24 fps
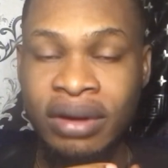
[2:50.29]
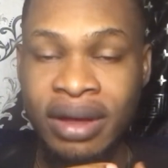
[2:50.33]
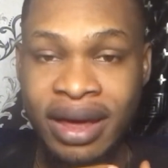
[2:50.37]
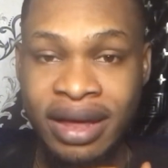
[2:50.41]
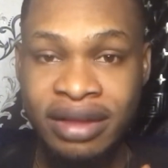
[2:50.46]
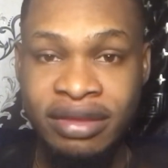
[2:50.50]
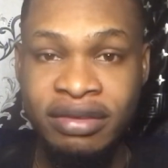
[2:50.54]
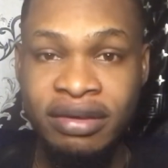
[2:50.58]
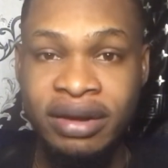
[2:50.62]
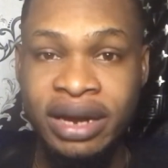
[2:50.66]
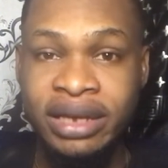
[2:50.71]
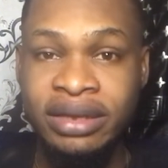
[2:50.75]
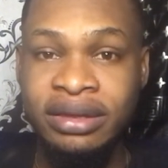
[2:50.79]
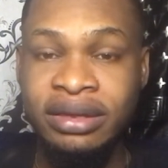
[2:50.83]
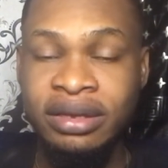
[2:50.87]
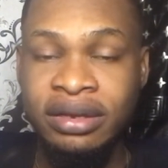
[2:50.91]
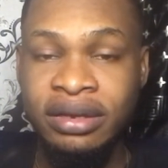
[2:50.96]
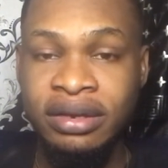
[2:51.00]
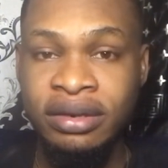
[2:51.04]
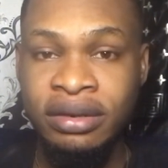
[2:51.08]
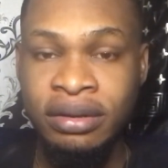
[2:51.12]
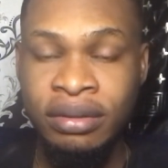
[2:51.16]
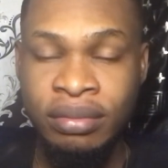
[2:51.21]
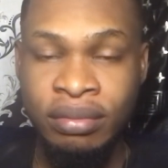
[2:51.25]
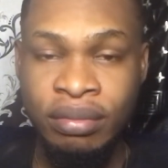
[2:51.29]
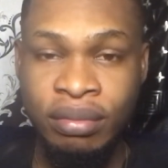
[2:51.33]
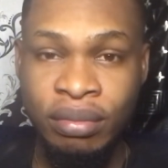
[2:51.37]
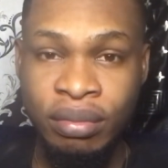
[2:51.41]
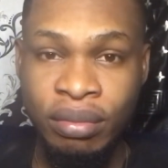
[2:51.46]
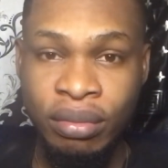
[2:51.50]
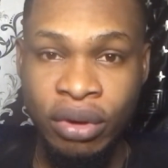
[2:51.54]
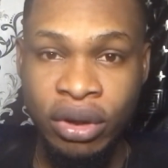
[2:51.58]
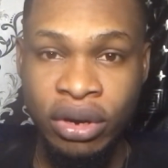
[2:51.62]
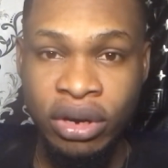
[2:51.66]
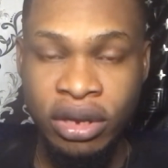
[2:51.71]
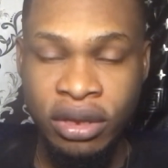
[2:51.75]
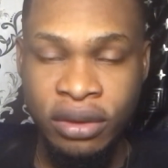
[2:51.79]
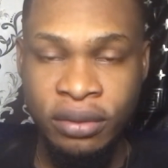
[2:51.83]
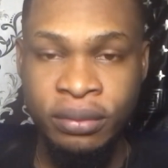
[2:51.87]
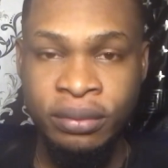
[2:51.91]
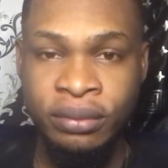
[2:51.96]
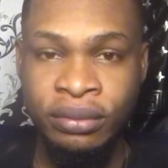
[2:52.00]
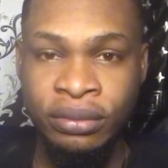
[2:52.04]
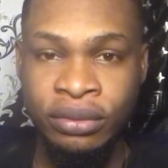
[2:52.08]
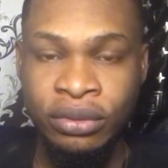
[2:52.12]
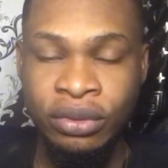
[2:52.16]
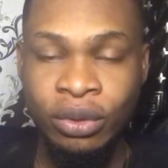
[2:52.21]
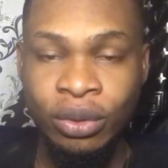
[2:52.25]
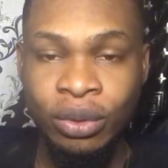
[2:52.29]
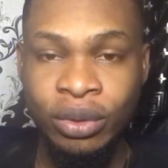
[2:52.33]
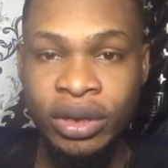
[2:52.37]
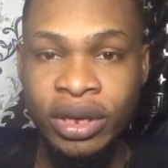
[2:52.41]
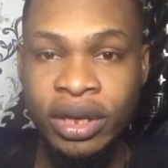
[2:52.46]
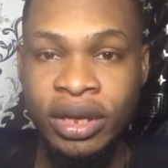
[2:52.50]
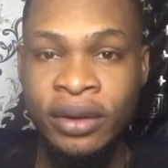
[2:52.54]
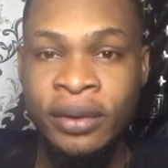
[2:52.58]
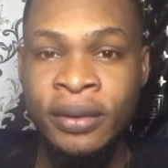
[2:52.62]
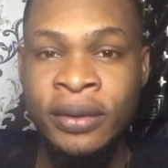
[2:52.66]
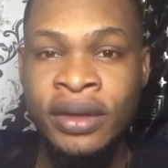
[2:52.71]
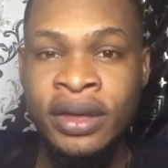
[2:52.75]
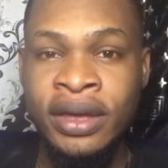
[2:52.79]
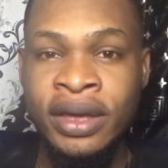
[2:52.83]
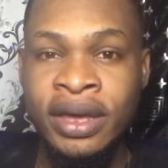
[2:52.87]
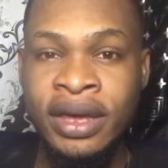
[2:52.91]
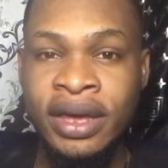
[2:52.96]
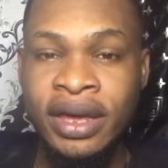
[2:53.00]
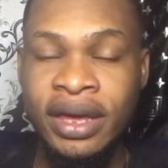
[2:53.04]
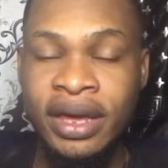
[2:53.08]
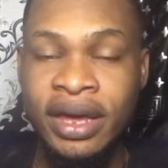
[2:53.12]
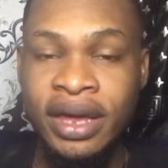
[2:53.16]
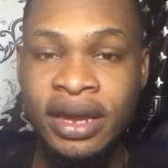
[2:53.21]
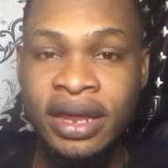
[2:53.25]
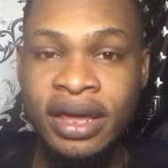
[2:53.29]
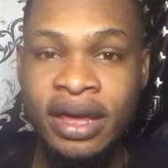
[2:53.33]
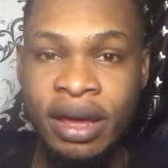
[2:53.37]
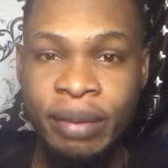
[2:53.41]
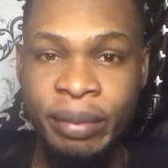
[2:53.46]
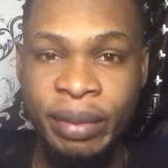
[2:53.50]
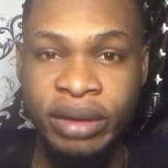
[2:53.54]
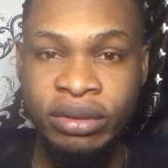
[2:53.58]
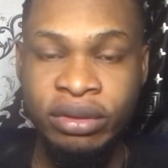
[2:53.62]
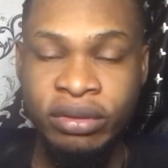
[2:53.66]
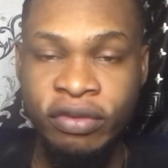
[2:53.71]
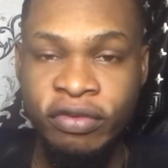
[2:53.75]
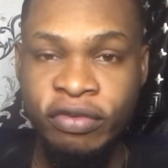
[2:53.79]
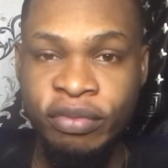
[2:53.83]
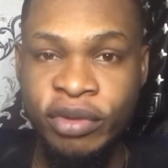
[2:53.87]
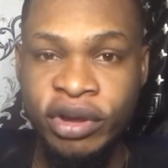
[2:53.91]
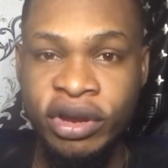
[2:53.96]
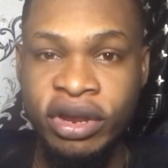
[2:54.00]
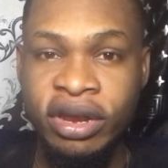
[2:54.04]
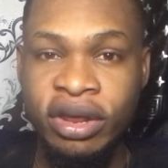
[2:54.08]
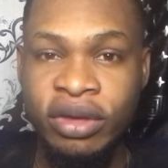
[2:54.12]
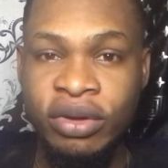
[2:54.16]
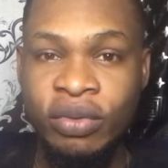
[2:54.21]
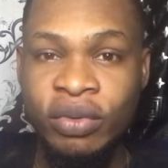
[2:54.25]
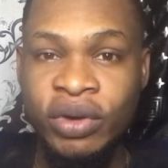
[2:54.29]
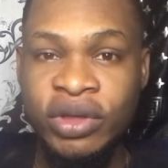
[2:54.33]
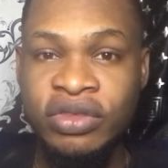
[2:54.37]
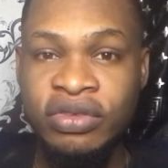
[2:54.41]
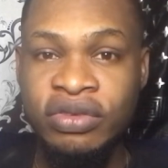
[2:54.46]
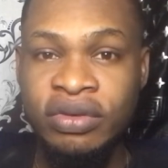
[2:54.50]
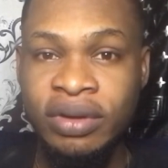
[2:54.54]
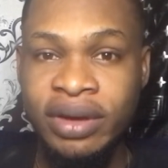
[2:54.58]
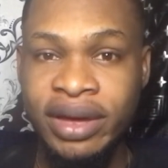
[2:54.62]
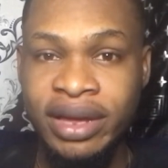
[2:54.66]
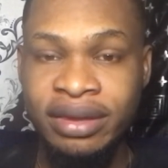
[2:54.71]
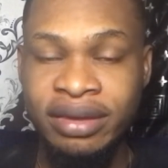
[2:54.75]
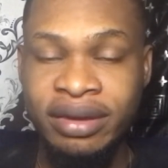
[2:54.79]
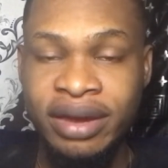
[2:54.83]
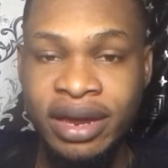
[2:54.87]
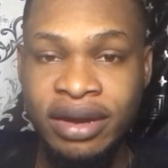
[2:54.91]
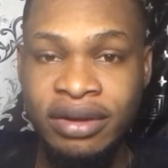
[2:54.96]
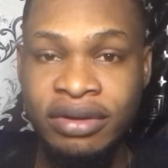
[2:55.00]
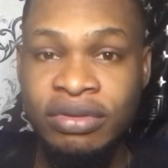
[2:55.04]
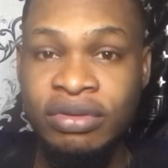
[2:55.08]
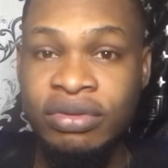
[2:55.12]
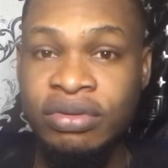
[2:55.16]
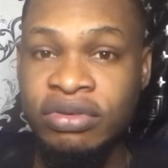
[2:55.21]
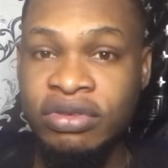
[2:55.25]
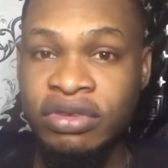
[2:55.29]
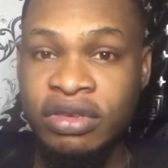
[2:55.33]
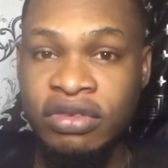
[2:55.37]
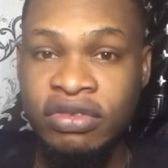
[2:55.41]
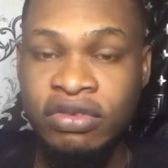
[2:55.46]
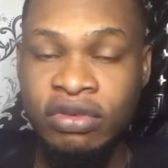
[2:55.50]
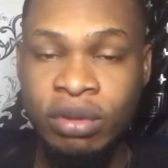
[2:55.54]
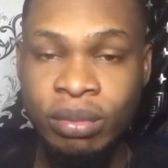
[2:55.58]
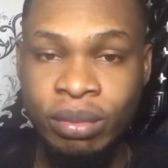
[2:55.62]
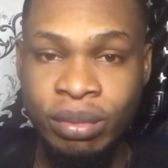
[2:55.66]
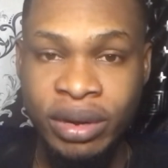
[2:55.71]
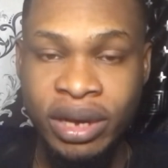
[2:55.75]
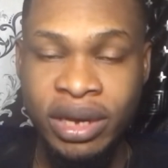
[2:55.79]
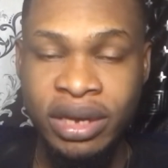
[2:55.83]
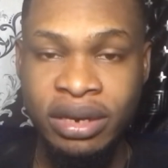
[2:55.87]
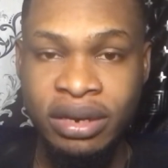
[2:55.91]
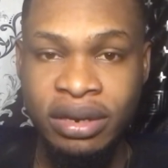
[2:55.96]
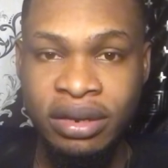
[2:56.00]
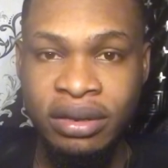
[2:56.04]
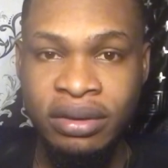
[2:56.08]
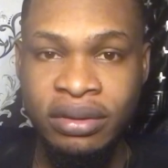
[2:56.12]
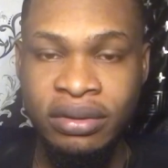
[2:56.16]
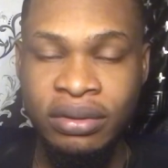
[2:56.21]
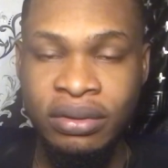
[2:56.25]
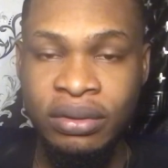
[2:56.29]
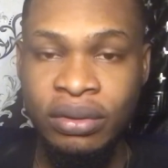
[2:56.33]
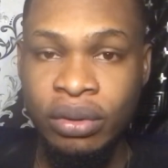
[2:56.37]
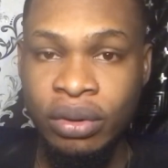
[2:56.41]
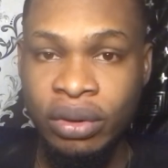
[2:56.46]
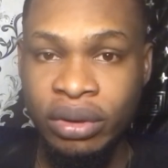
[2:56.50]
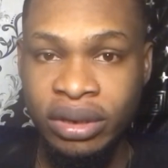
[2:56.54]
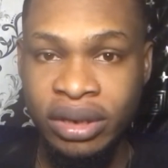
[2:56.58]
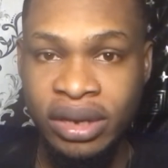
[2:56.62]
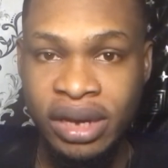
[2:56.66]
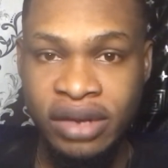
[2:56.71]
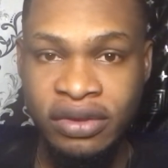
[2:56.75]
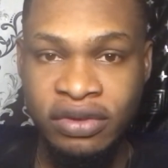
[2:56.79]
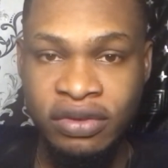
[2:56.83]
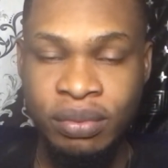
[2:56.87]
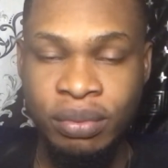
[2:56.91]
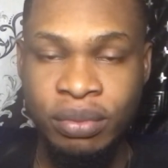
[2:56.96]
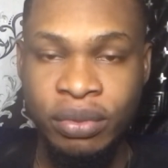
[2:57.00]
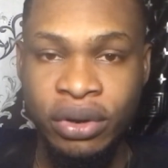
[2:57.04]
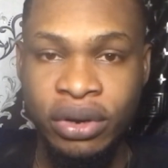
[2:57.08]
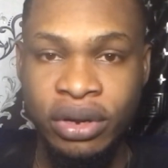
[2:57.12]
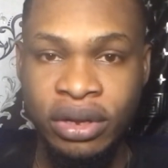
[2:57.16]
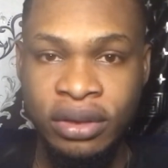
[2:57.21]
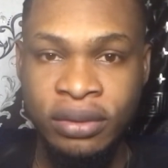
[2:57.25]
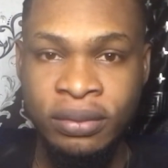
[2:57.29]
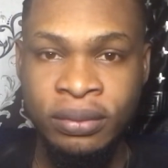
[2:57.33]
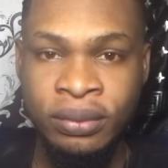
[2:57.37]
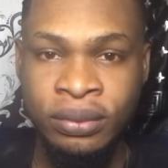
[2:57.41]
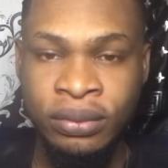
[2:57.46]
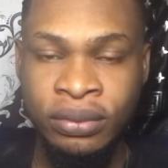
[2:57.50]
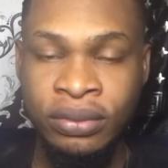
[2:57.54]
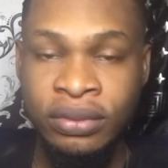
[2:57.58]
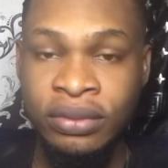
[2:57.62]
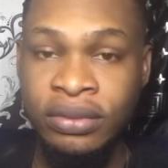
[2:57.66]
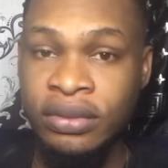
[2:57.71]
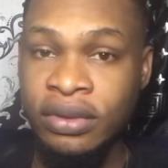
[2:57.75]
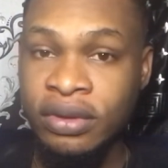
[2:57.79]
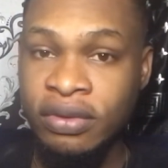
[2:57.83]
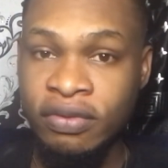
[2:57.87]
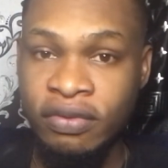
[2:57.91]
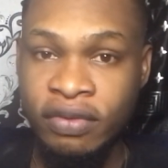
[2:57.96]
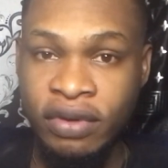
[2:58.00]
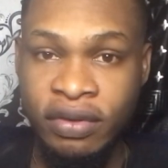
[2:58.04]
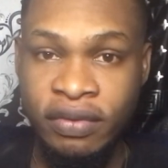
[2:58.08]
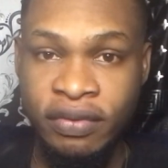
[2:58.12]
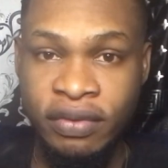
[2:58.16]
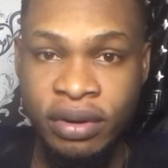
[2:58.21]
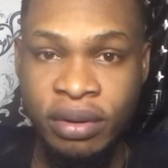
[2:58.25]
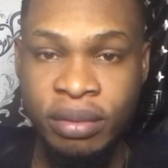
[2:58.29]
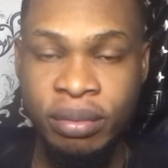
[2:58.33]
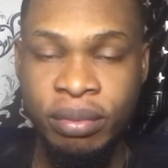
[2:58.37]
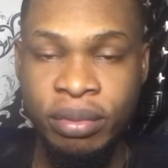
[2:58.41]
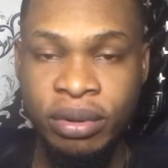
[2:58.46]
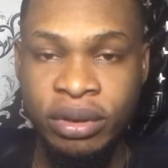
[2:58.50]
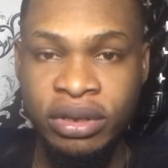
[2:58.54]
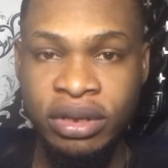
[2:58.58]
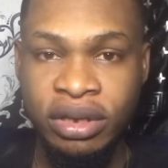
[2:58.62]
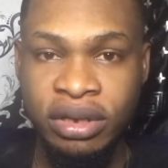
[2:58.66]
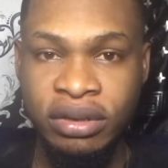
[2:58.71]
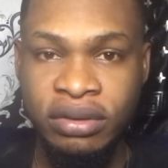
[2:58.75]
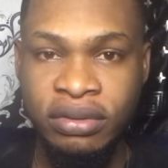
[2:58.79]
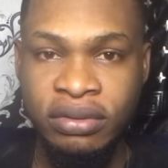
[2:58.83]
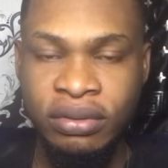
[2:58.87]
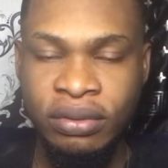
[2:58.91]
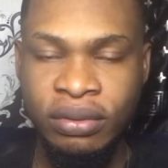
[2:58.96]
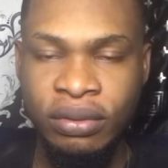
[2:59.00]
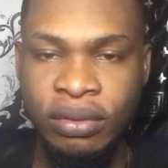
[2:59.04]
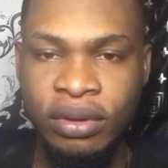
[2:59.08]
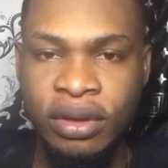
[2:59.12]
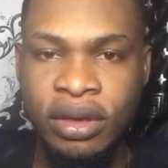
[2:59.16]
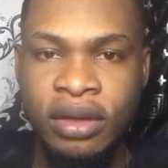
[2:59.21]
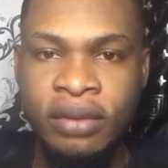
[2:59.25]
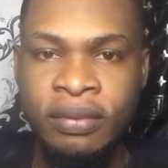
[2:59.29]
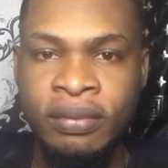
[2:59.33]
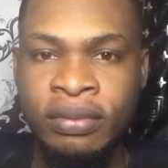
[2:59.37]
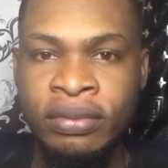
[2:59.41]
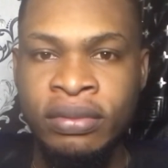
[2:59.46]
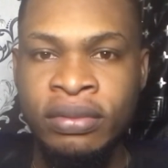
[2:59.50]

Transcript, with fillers: attracting money okay any amount of money that you want to attract you set your mind on that money it's very very important okay